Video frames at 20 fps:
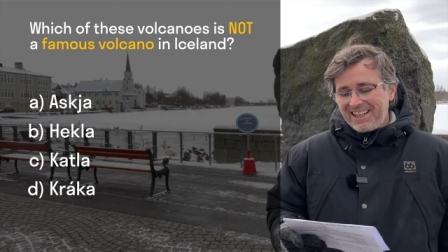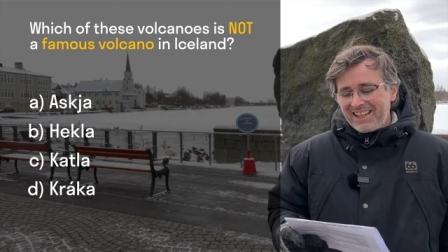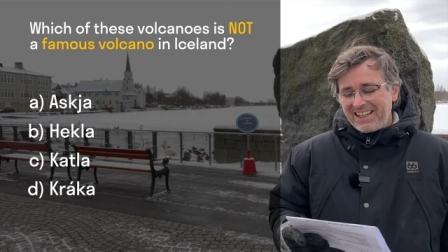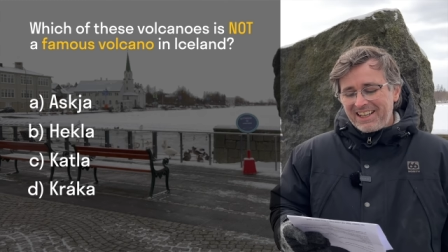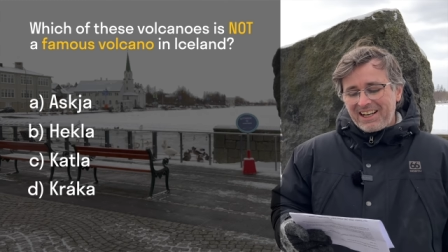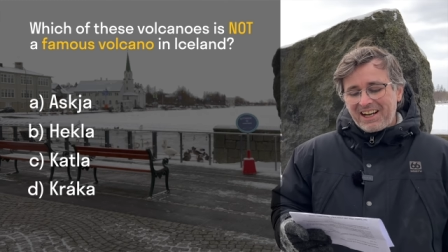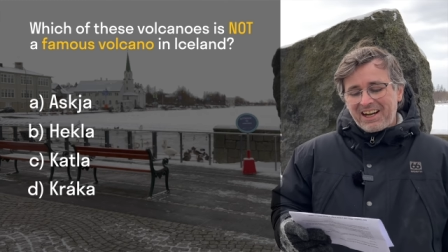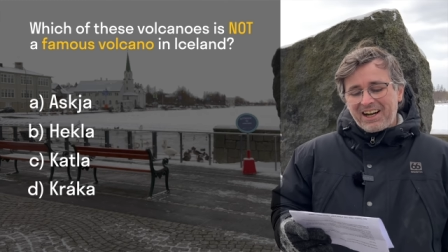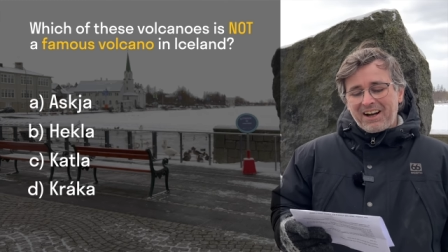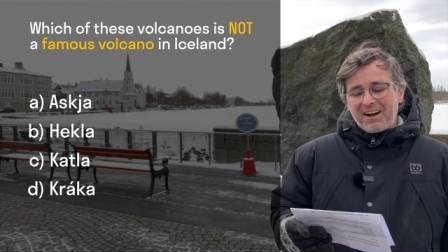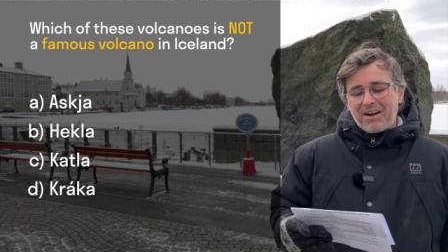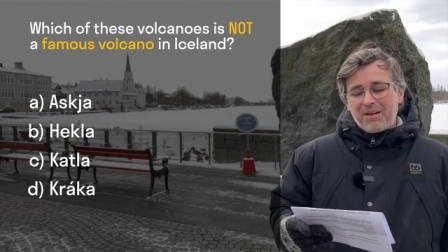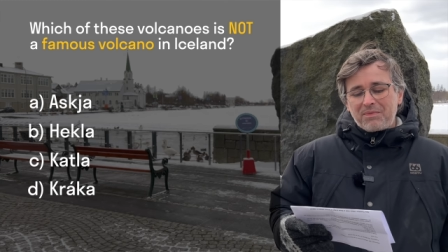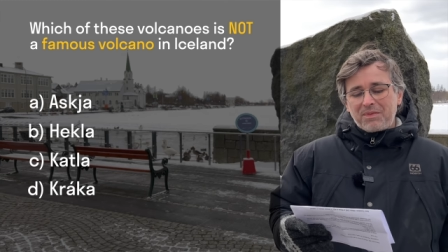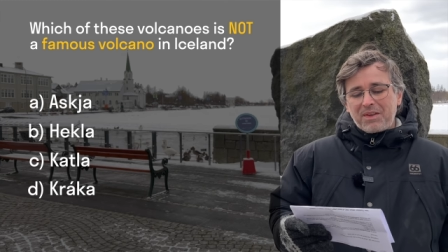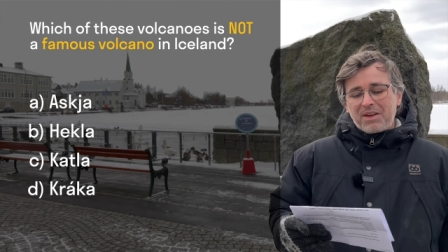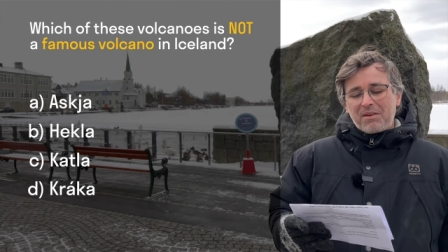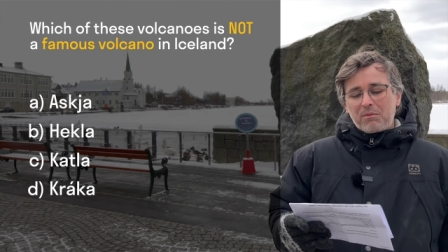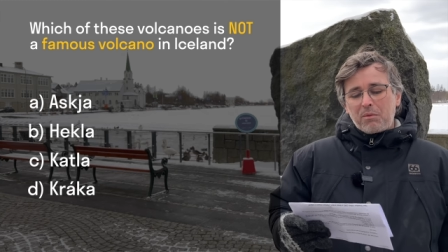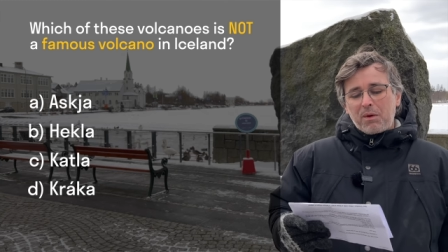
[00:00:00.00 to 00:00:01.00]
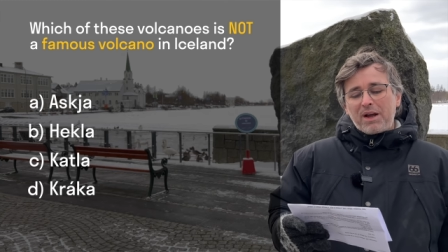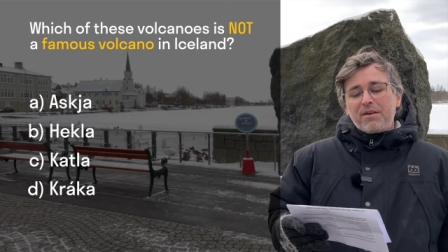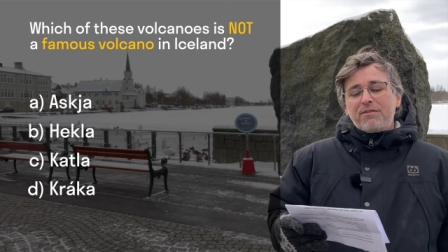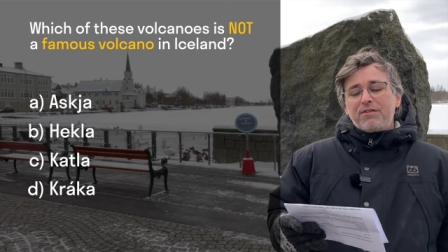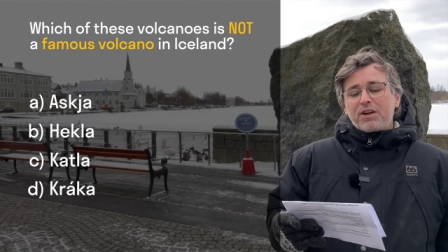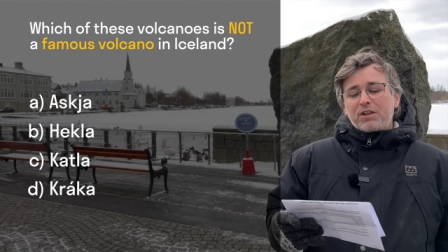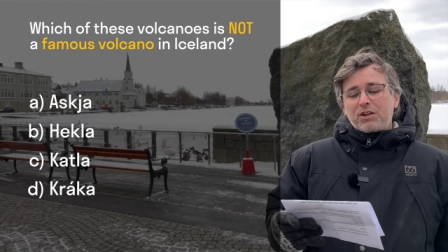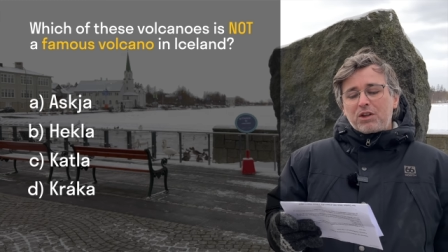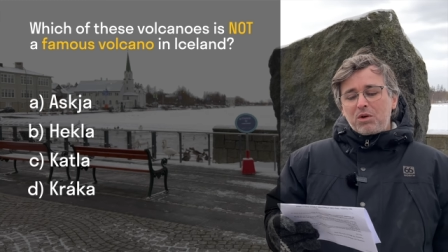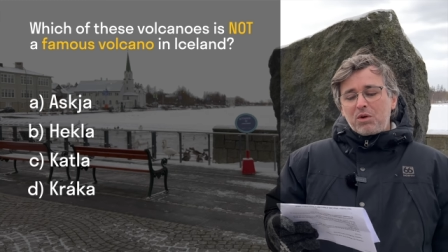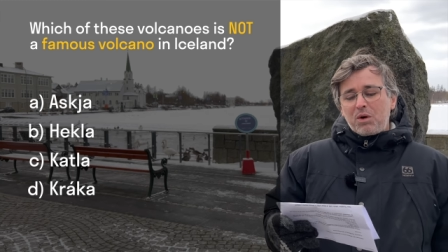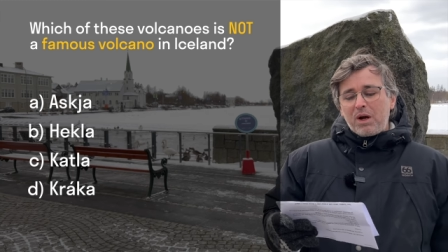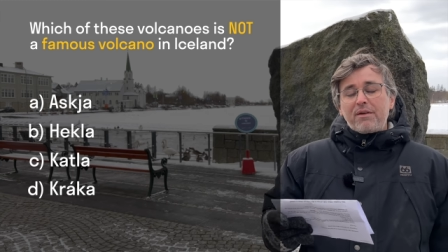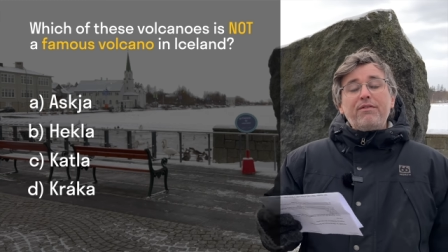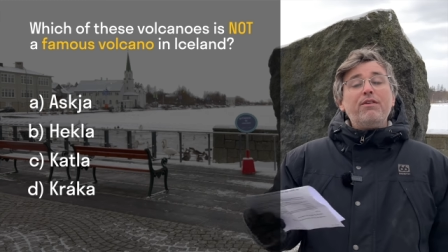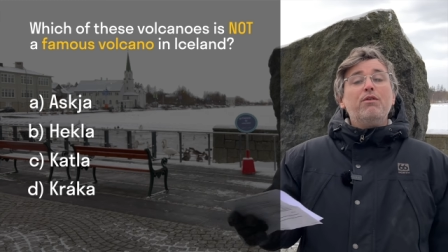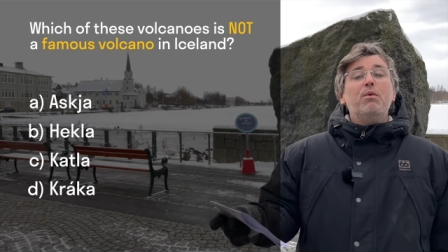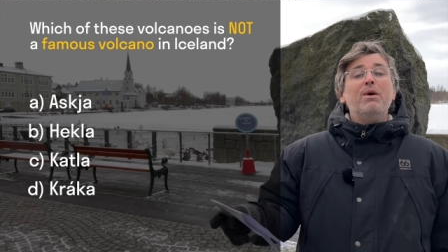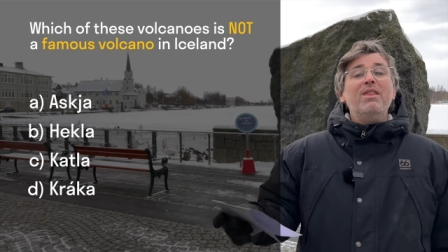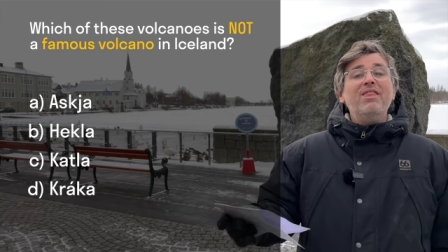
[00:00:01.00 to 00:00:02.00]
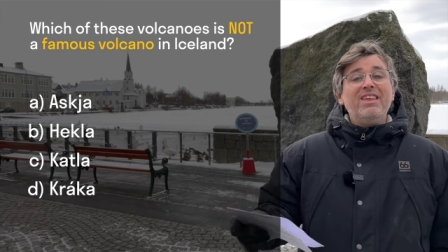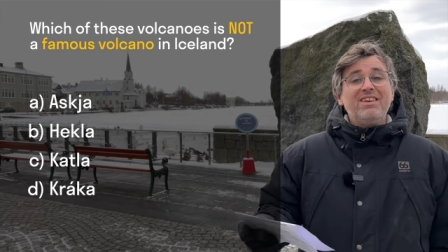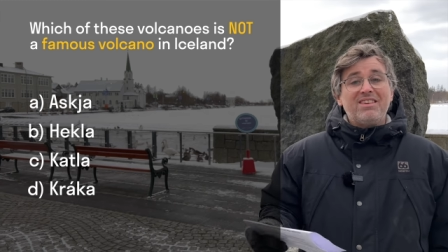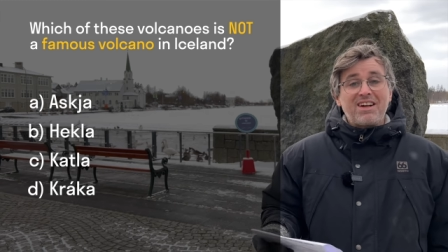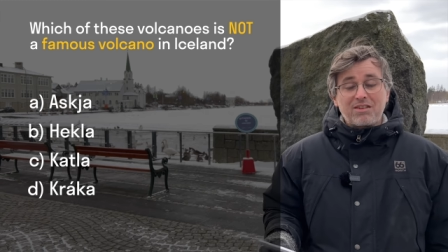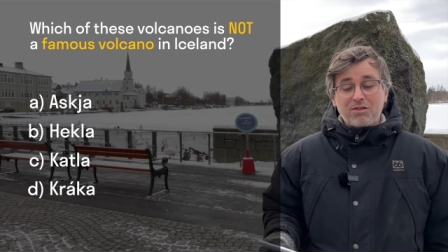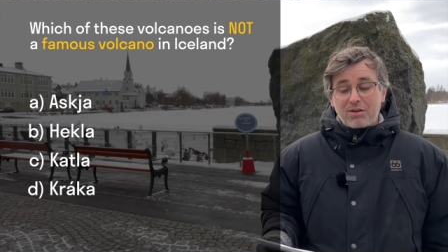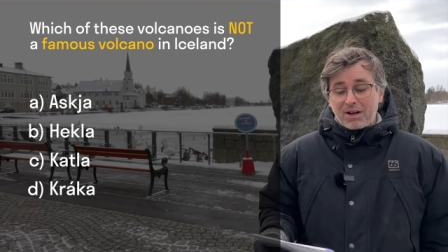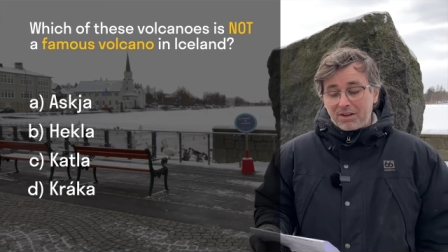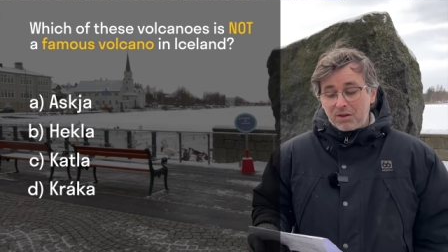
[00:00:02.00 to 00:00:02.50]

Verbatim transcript: uh, if you do, if you win this actually,